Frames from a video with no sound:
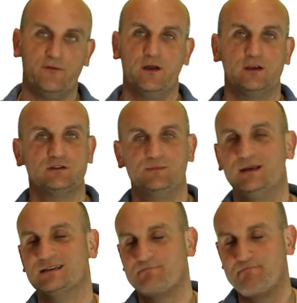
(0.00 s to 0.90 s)
functions
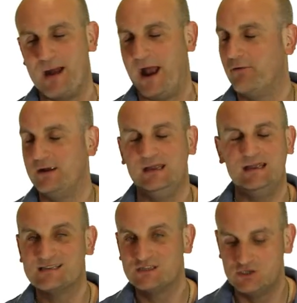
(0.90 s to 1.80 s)
because
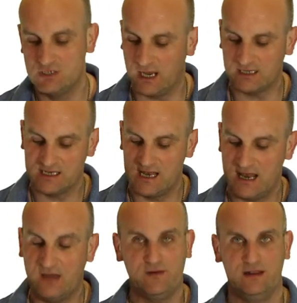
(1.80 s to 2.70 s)
Barry is just
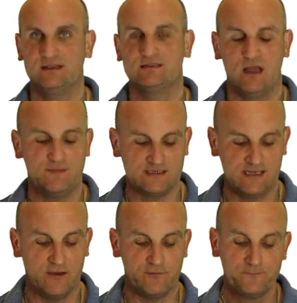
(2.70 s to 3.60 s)
loving this type of
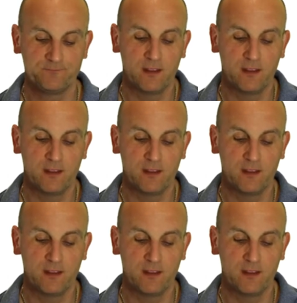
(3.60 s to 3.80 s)
stuff.